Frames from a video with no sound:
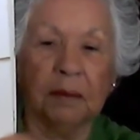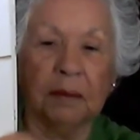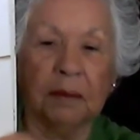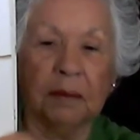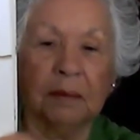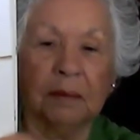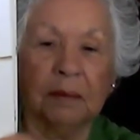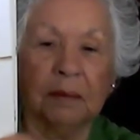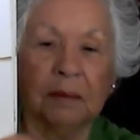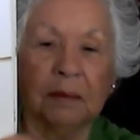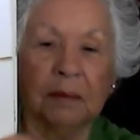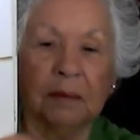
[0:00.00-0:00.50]

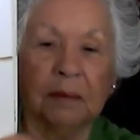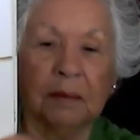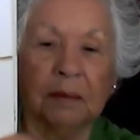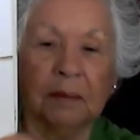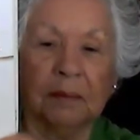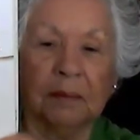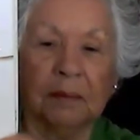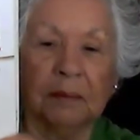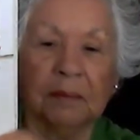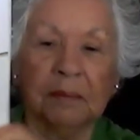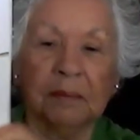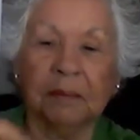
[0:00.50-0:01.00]

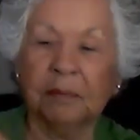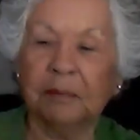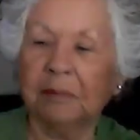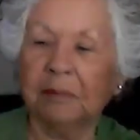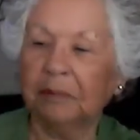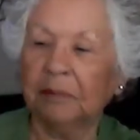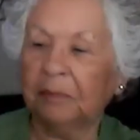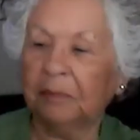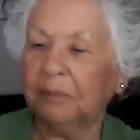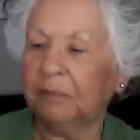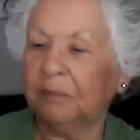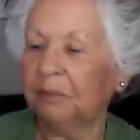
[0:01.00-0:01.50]

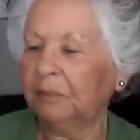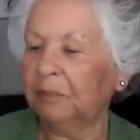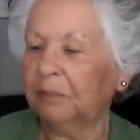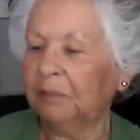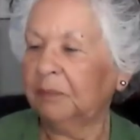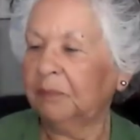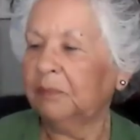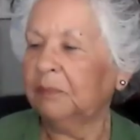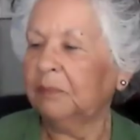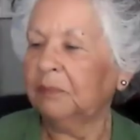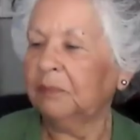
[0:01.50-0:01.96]
Nothing is said.